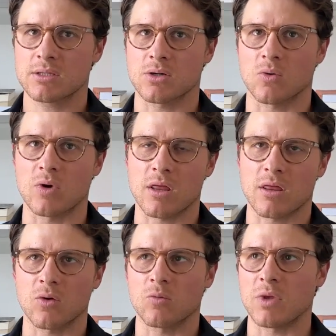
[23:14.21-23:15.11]
or what I
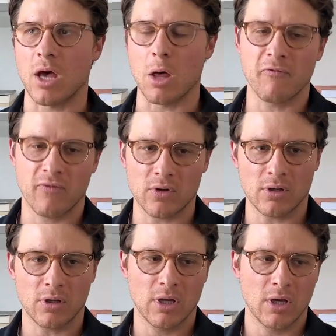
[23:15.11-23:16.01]
think would be
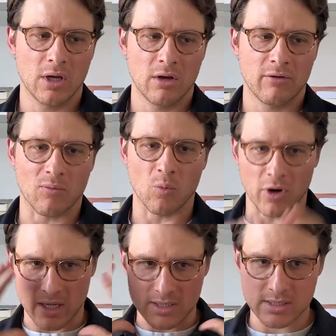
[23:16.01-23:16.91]
helpful from what
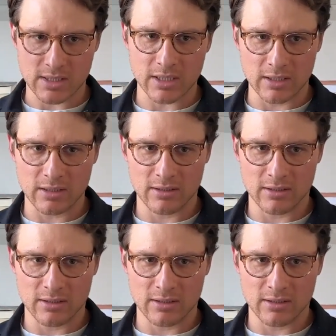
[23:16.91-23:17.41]
I see.